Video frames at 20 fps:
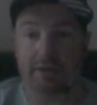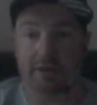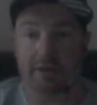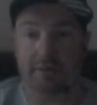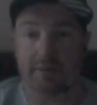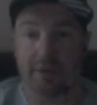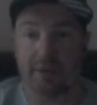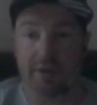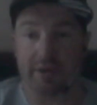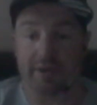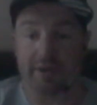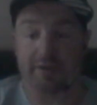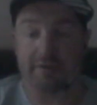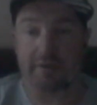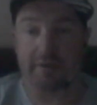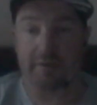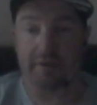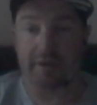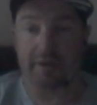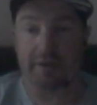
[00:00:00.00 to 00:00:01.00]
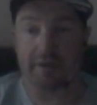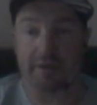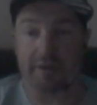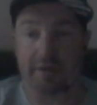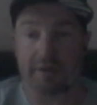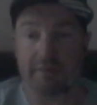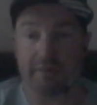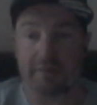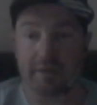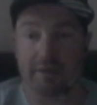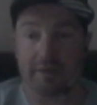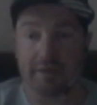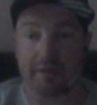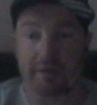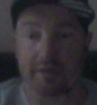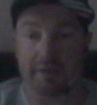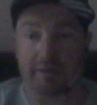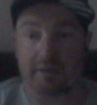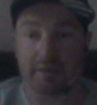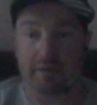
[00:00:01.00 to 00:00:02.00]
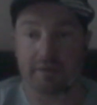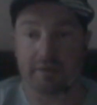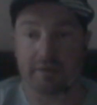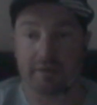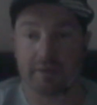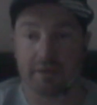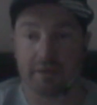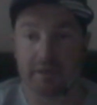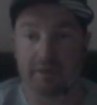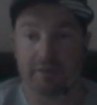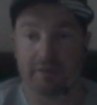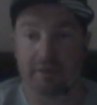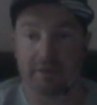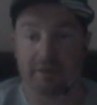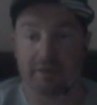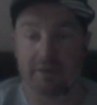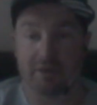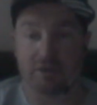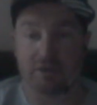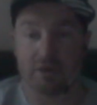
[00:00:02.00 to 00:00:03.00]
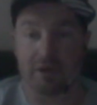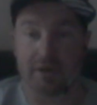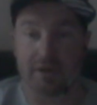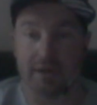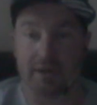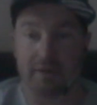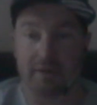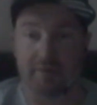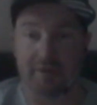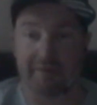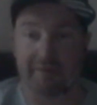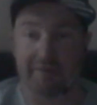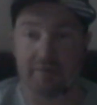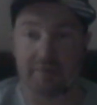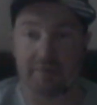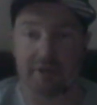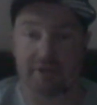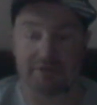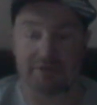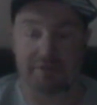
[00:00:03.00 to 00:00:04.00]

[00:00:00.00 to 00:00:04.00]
experience for me. I think if you're trying to get a bit of a mix